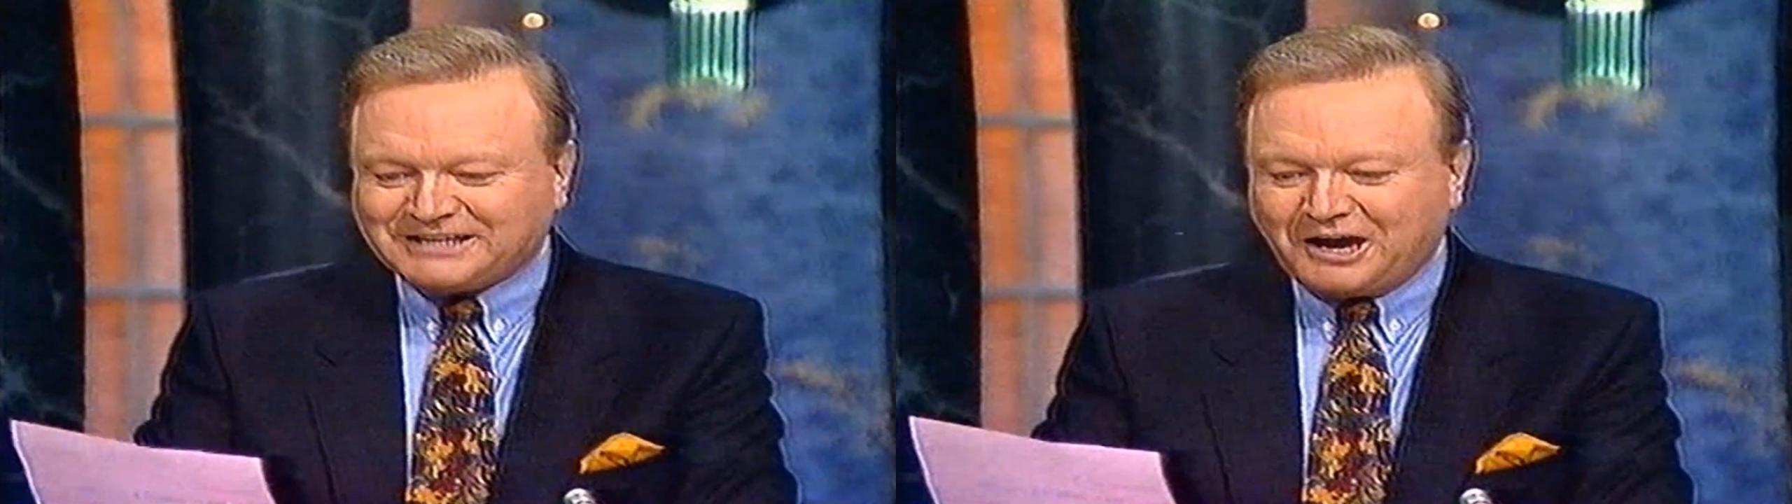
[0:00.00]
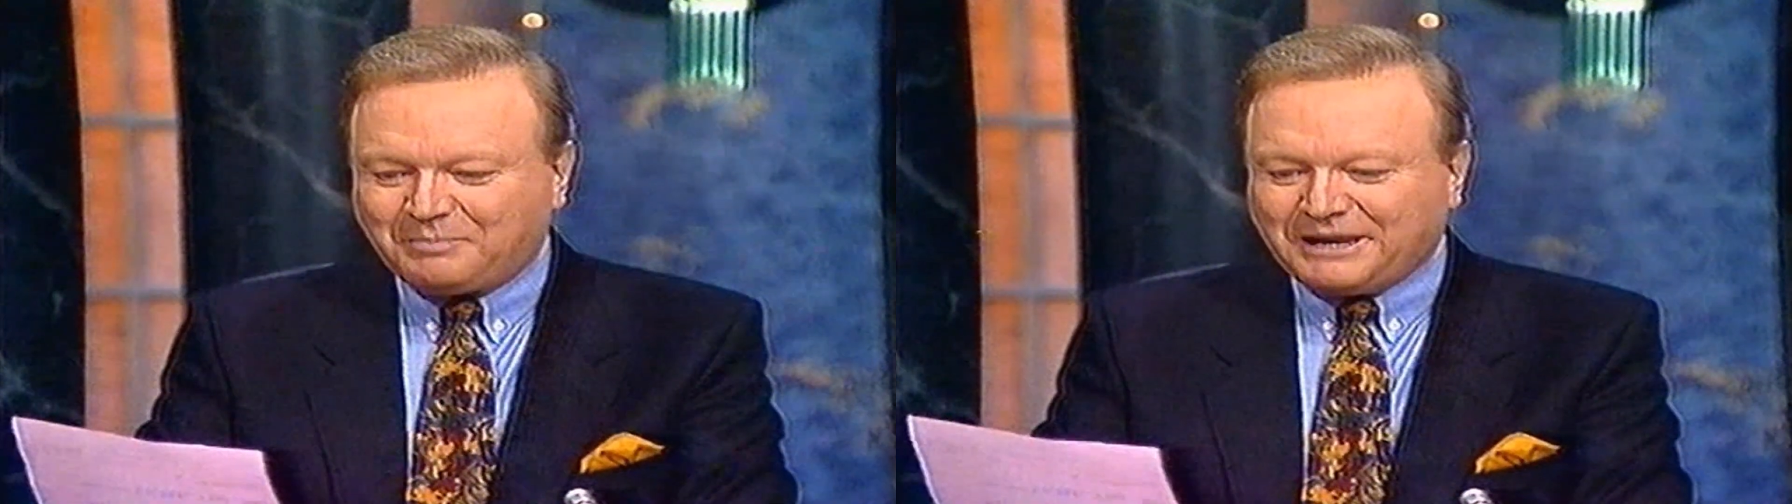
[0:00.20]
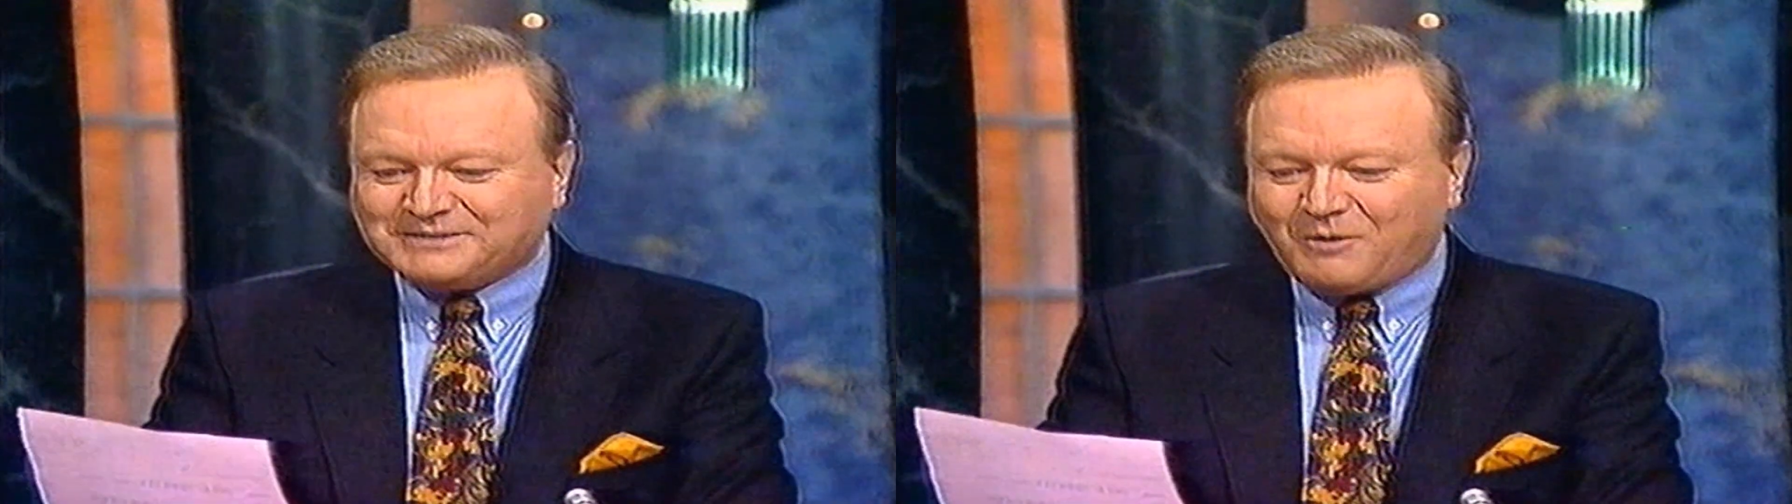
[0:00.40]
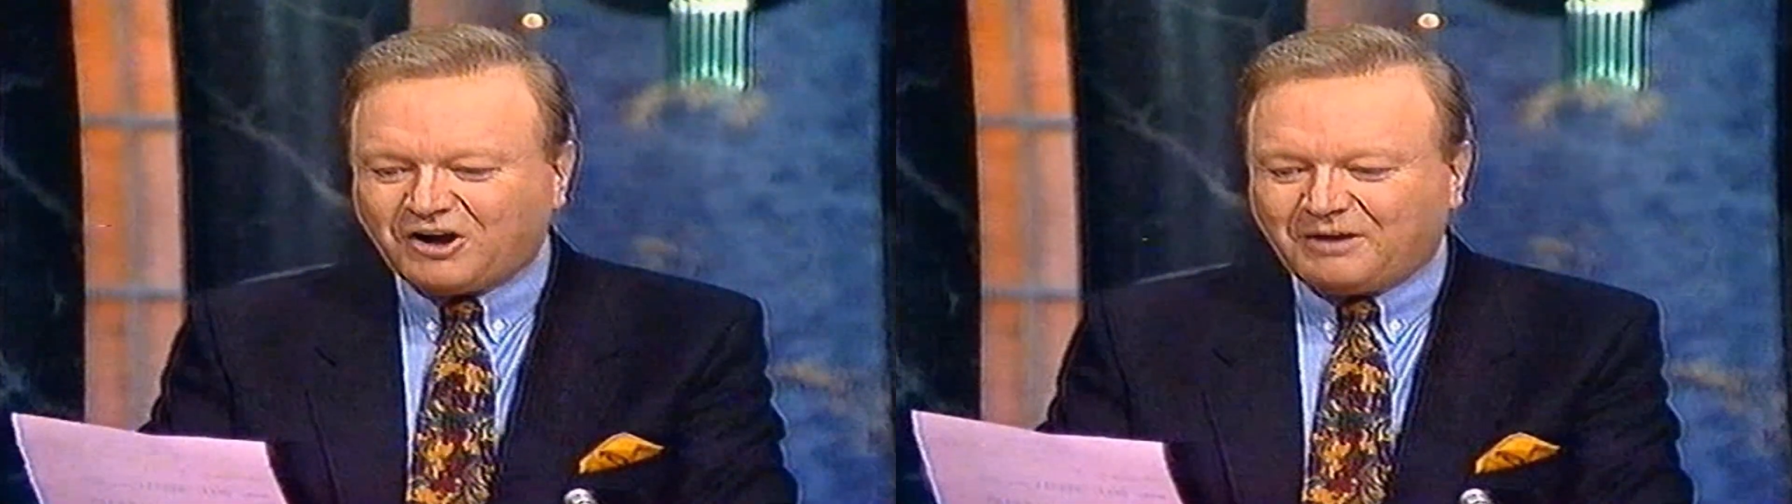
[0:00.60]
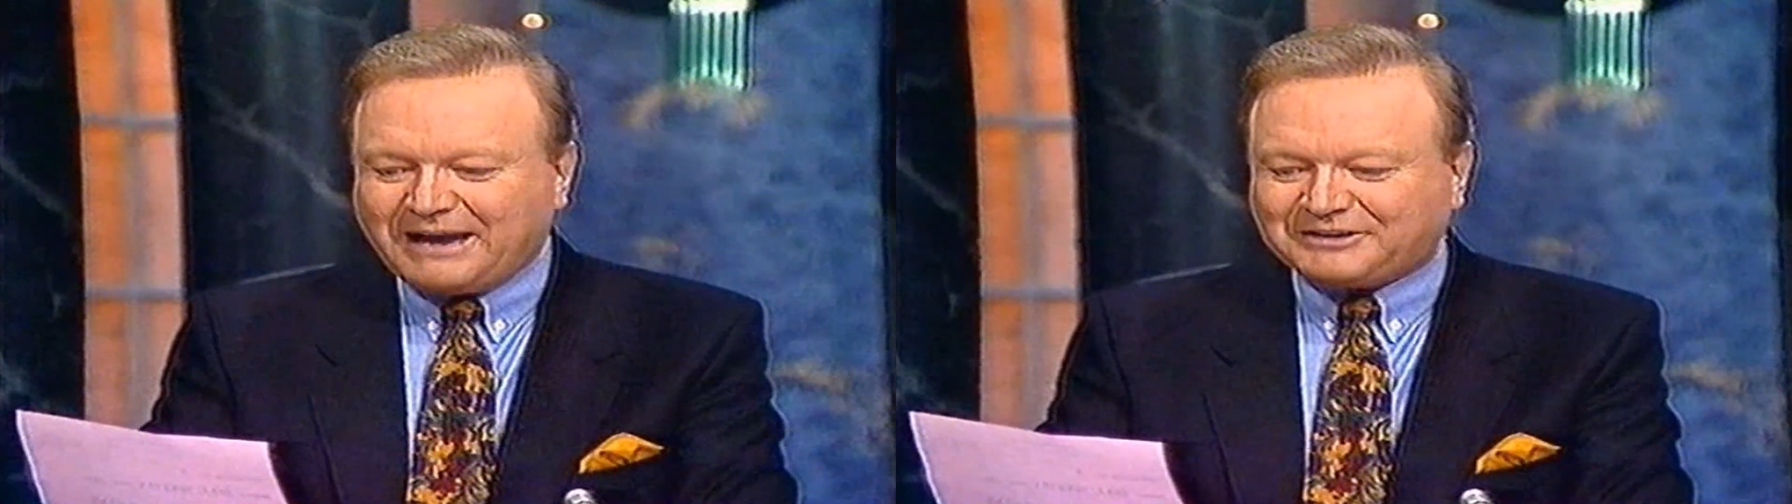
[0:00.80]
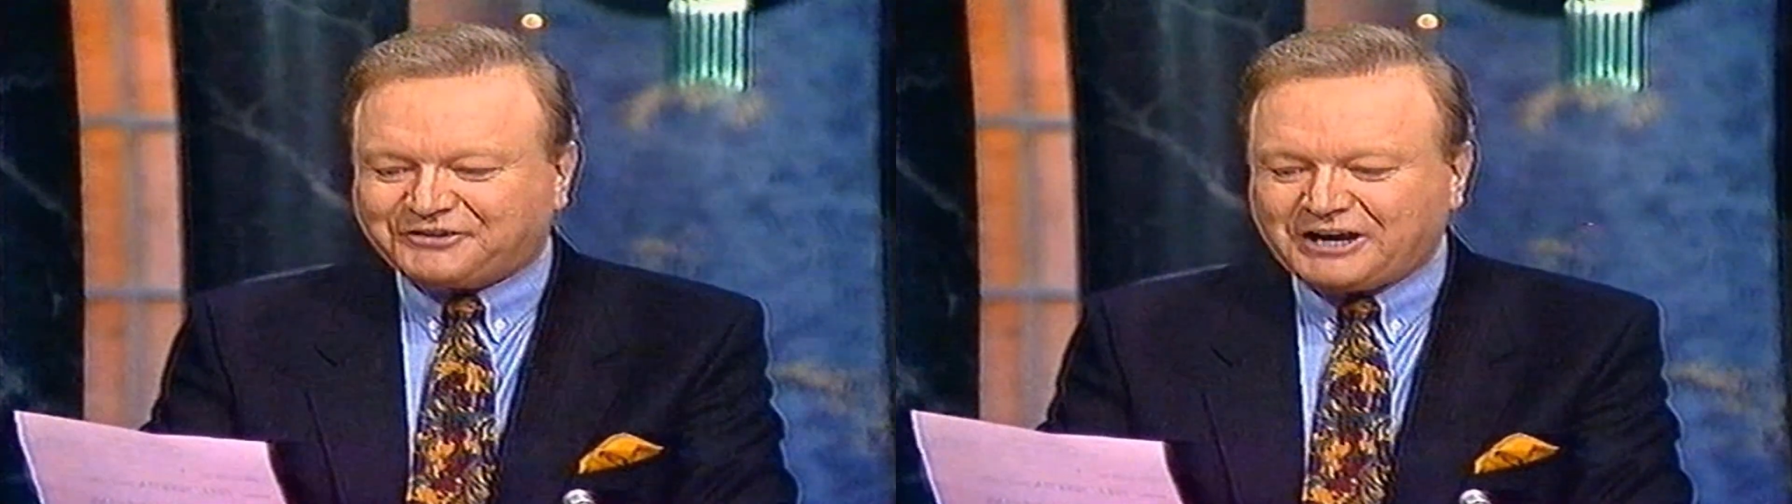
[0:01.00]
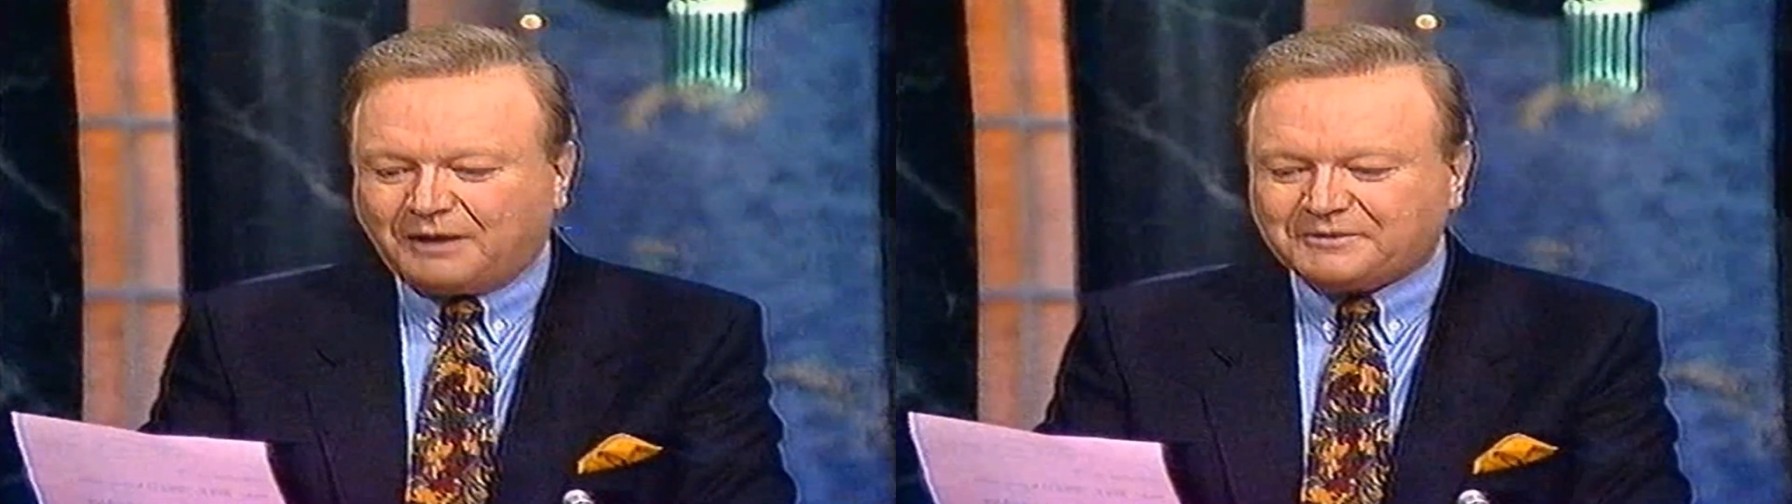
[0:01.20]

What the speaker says: So please welcome Act 3